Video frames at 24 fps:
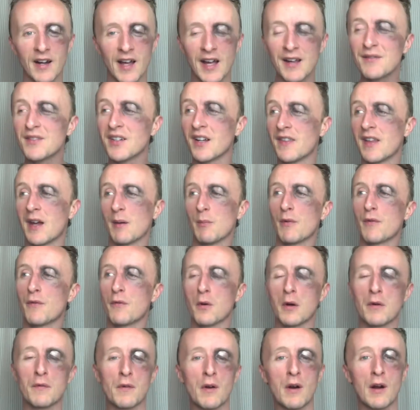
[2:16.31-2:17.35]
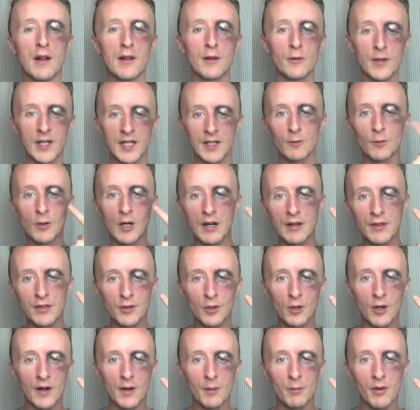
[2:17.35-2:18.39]
I've done that before for Halloween where I
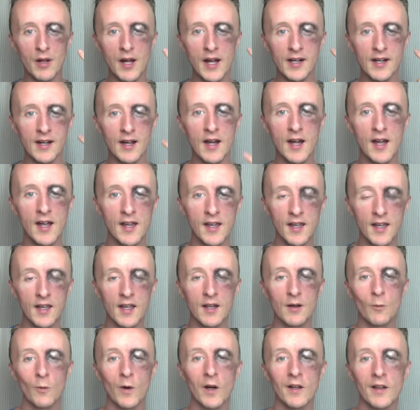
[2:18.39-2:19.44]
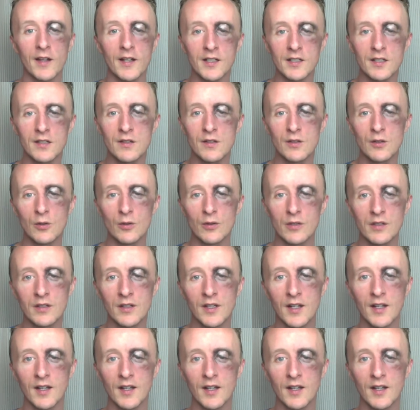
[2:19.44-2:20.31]
throw on a black eye and wear like a suit